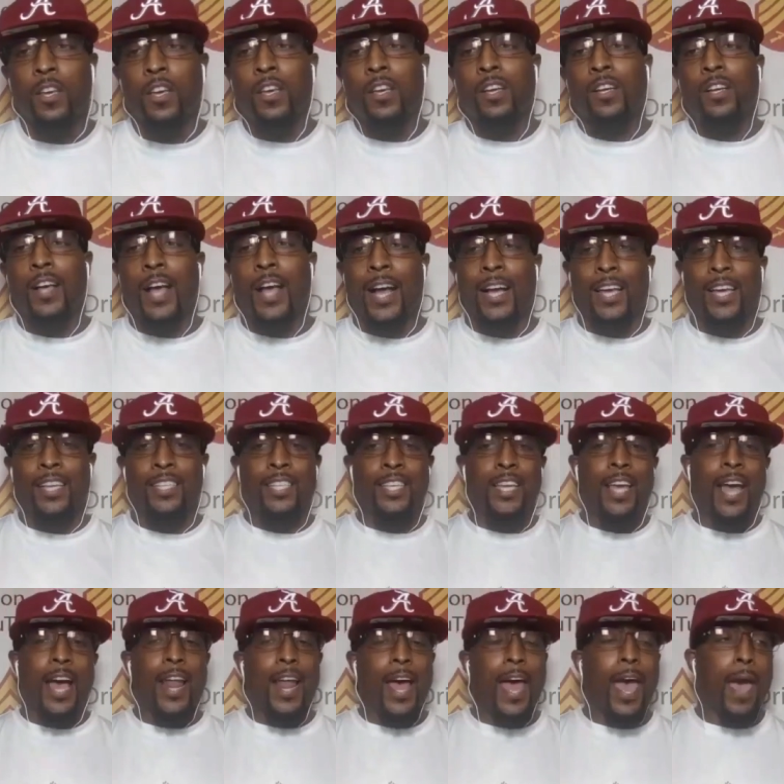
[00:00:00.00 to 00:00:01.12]
Cause I guess he
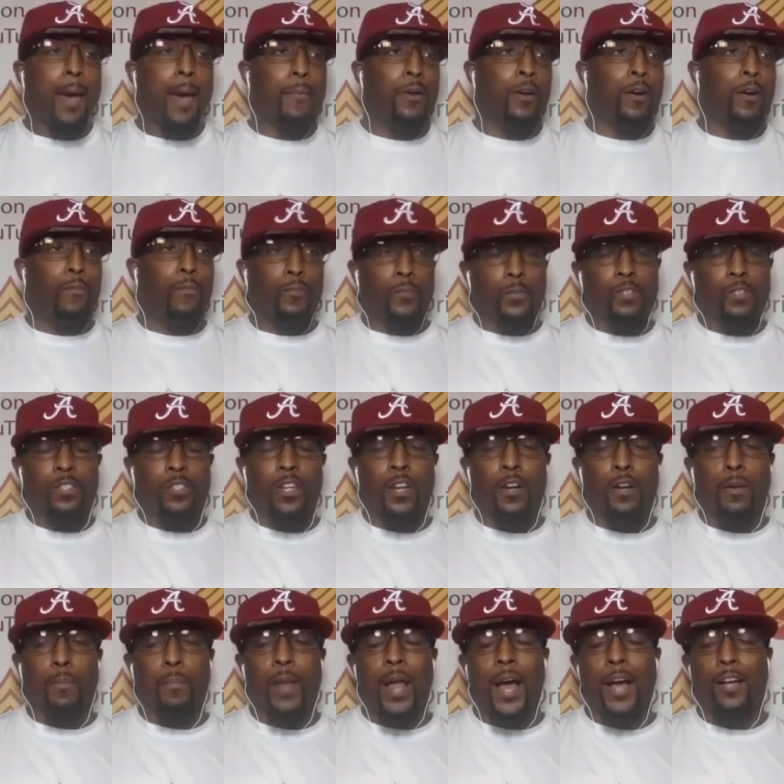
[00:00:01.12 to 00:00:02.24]
got a habit of steering
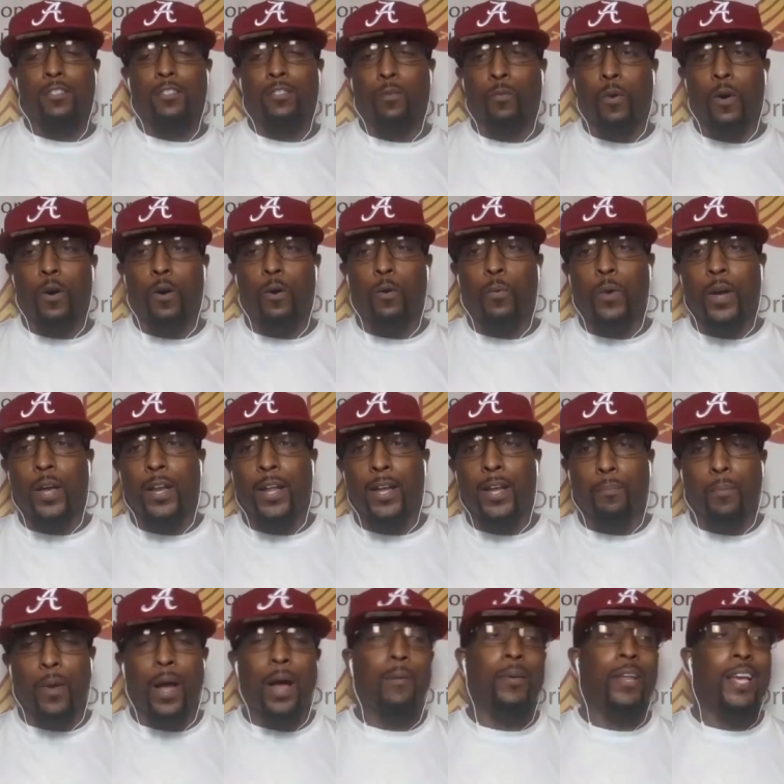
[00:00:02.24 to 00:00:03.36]
the blocks the wrong way. That
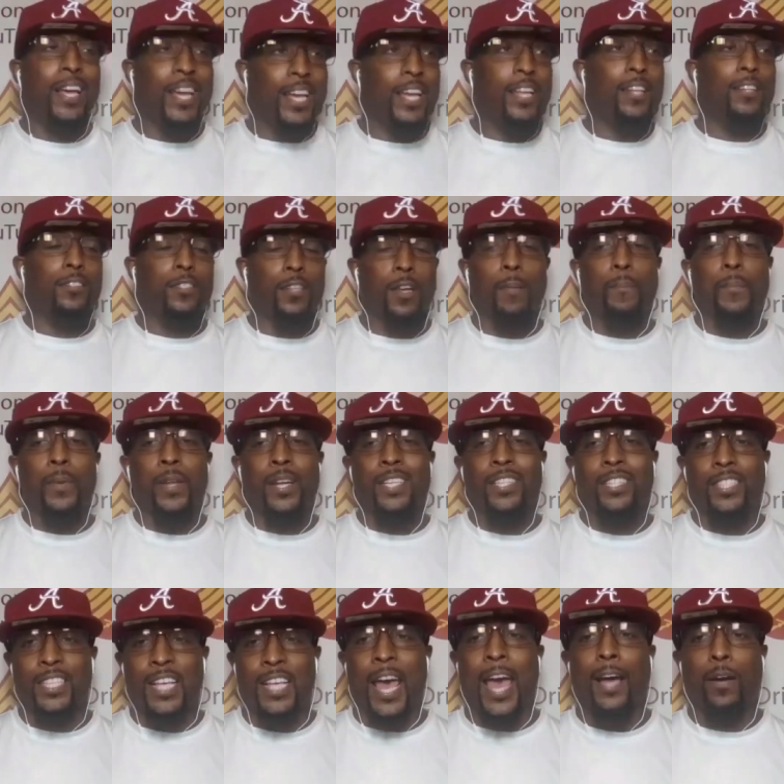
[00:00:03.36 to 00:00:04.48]
probably ends up in the
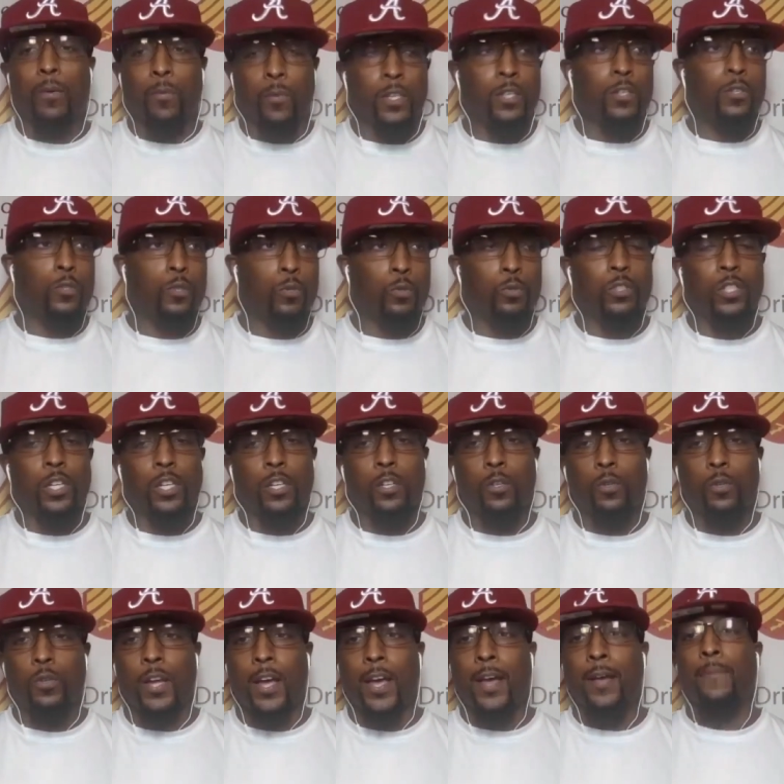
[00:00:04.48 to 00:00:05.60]
sack when you usually
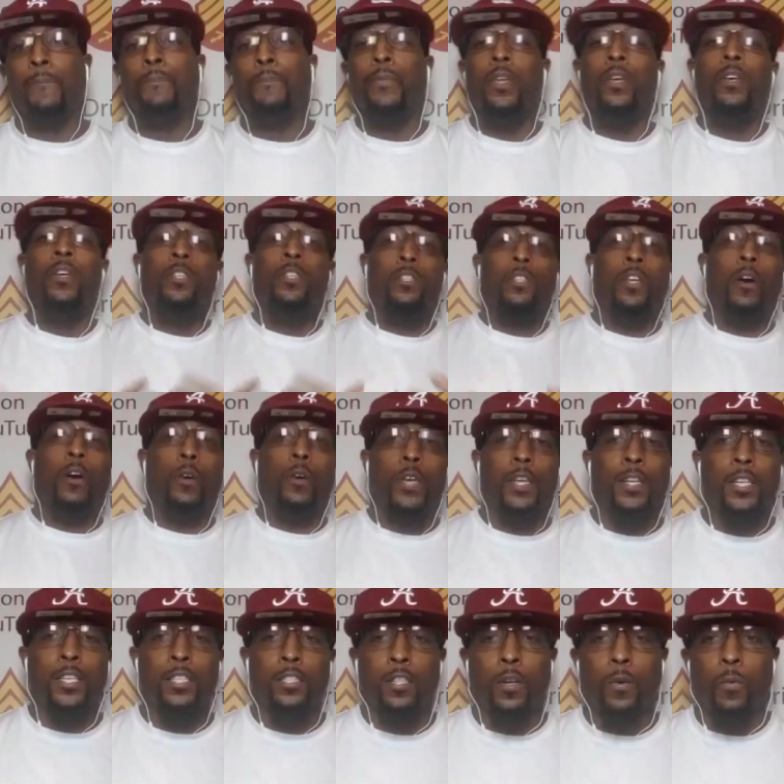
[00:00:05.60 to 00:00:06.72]
do that. So he
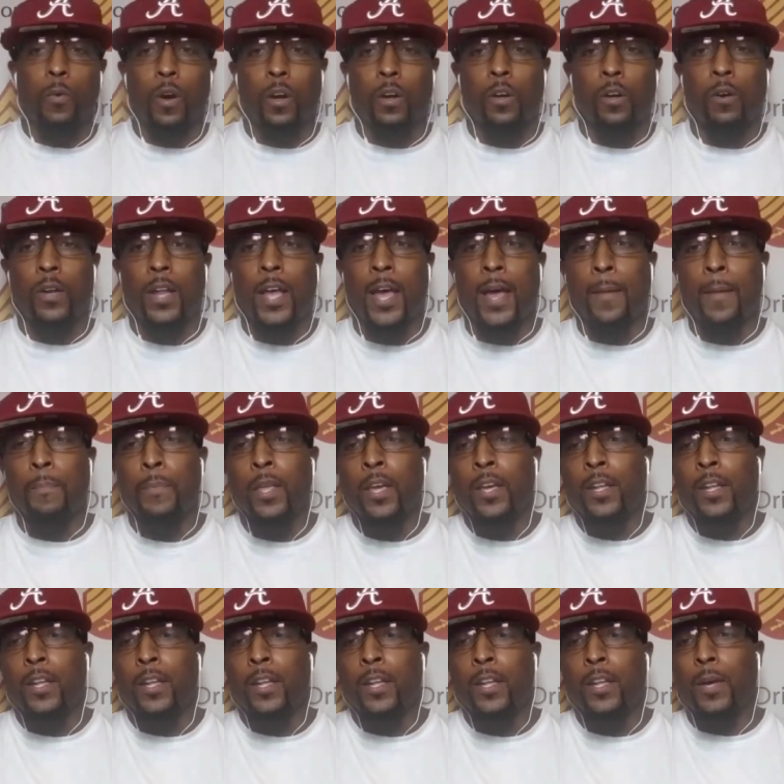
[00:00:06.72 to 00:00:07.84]
needs to work on that.
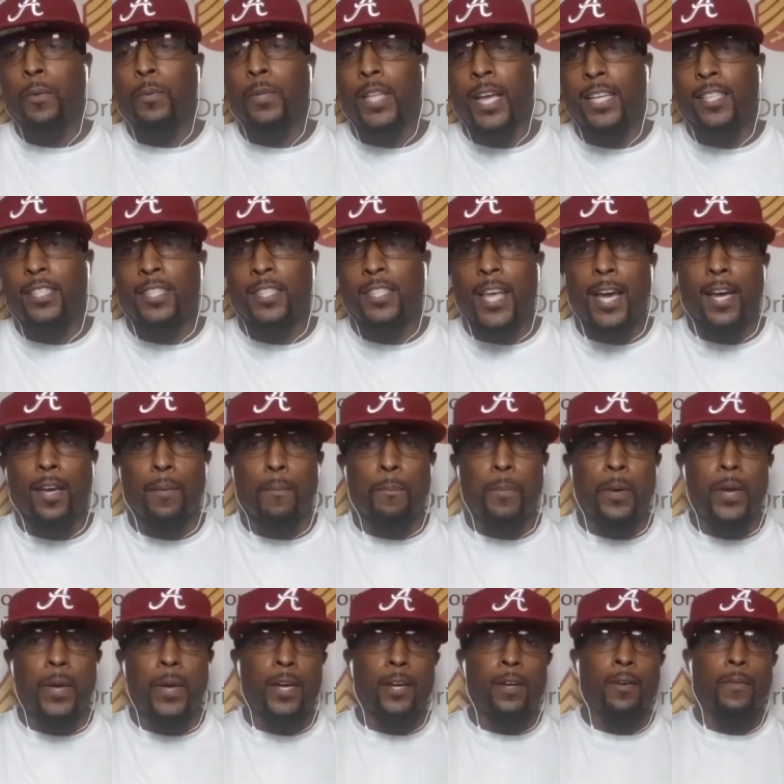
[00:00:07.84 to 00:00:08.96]
Then with their second pick,